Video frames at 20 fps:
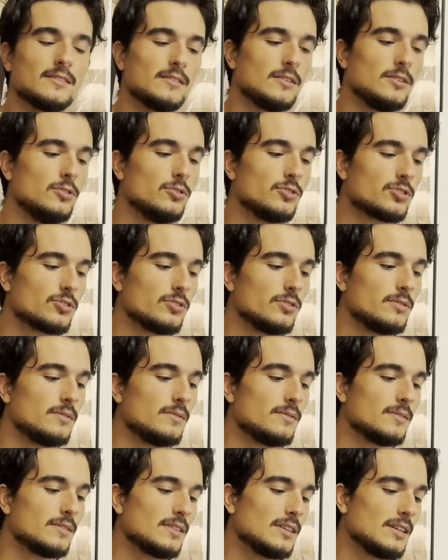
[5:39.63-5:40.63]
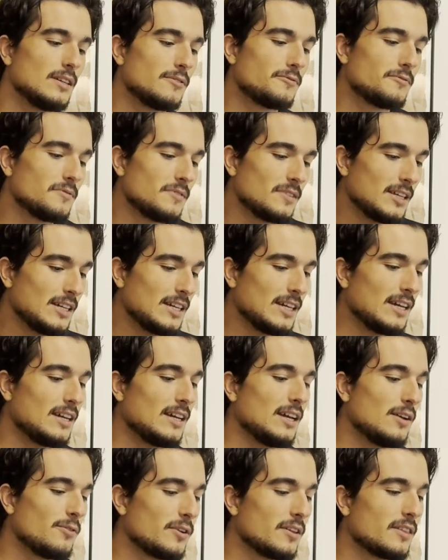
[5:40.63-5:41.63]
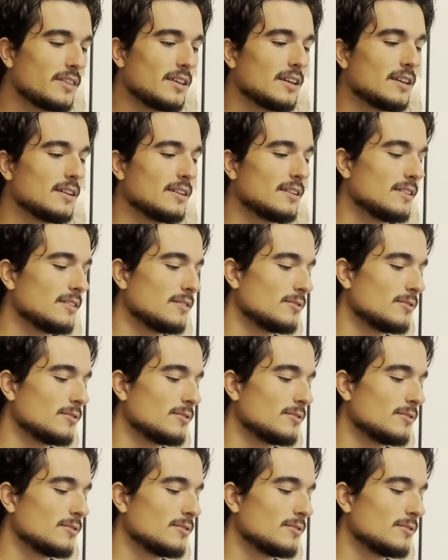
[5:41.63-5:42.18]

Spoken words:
you should, if everything